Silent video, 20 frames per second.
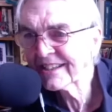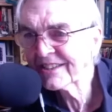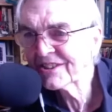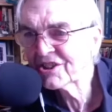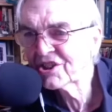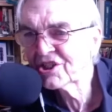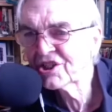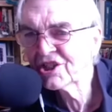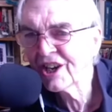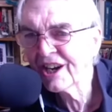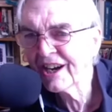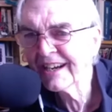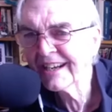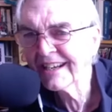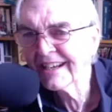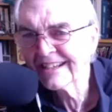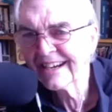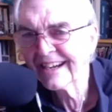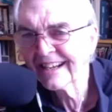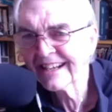like a
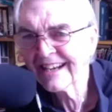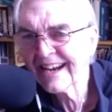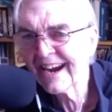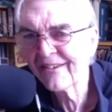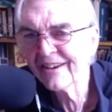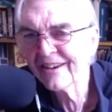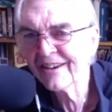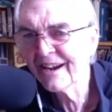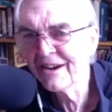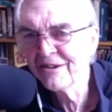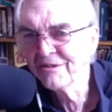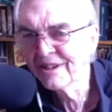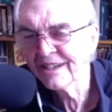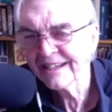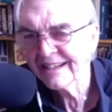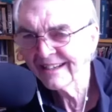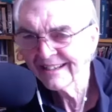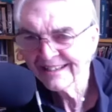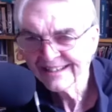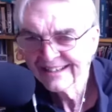giant kind of
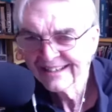karaoke.